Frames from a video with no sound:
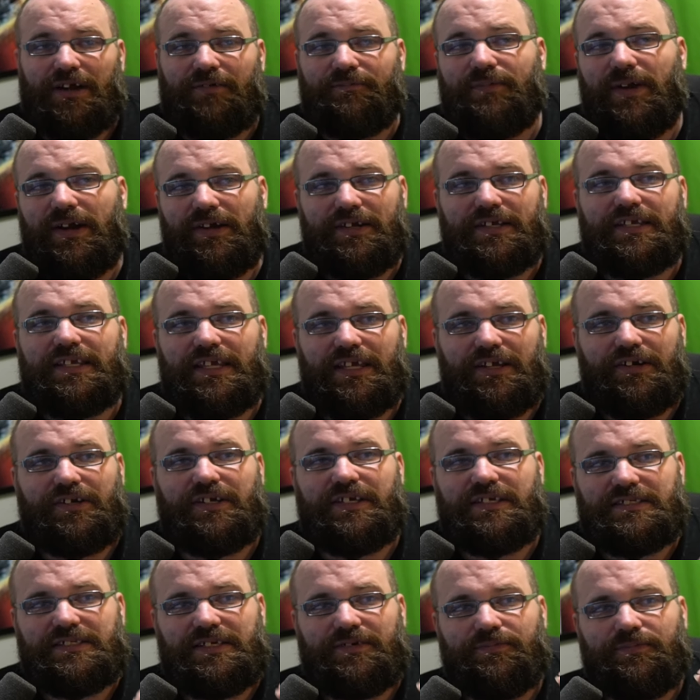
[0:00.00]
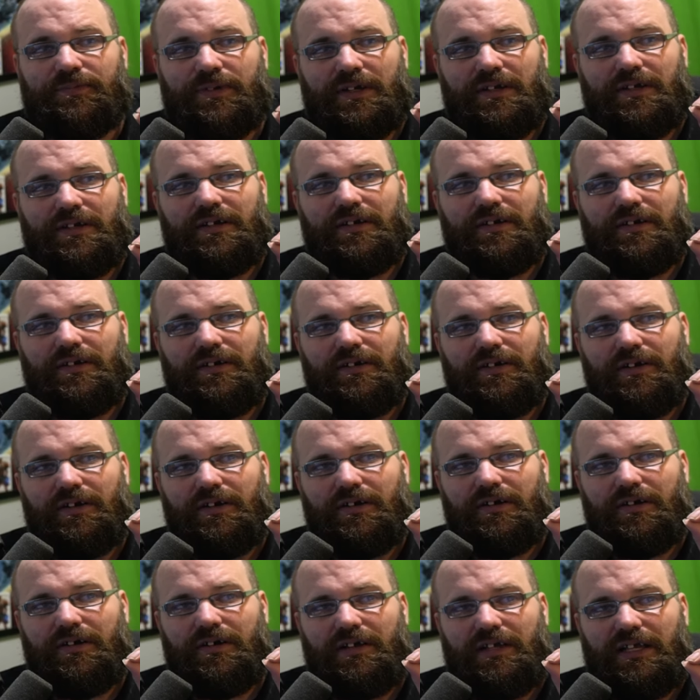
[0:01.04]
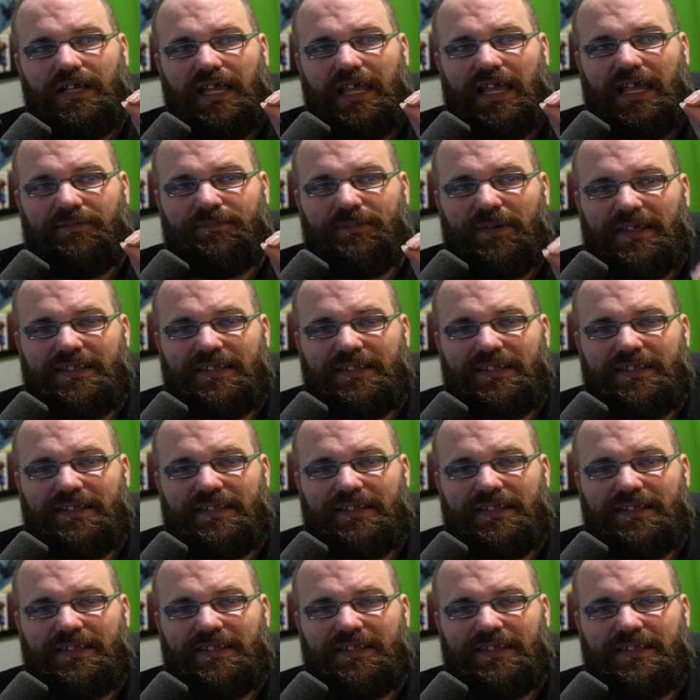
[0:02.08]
I'm very curious if